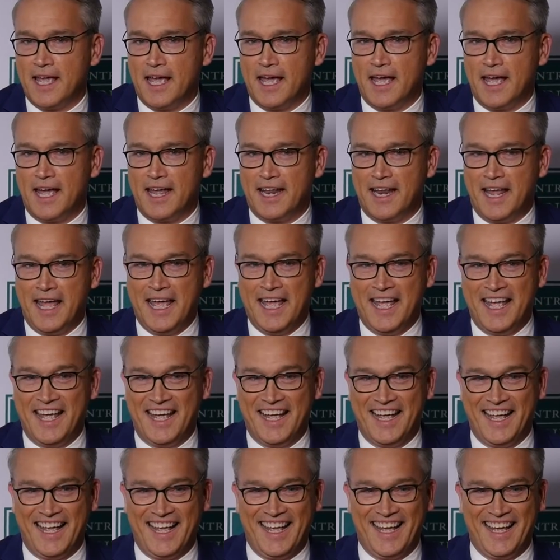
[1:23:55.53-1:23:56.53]
I
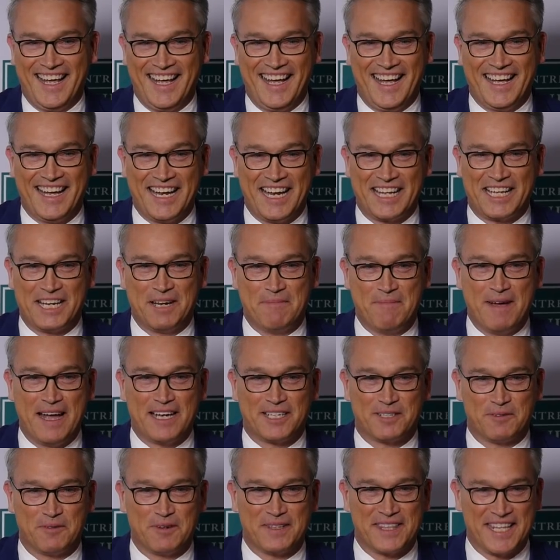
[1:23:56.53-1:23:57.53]
can
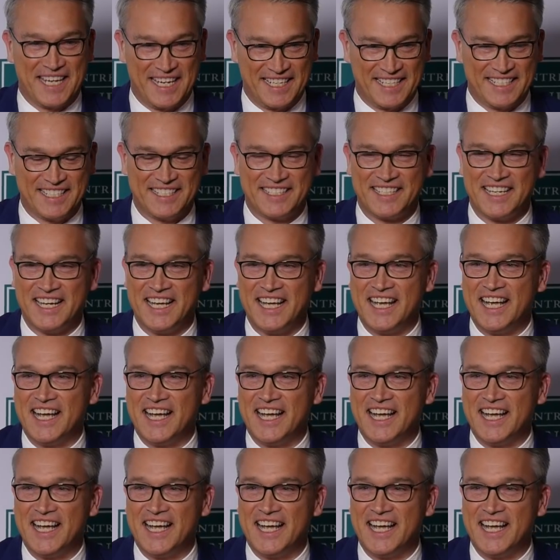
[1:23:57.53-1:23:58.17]
imagine what that is.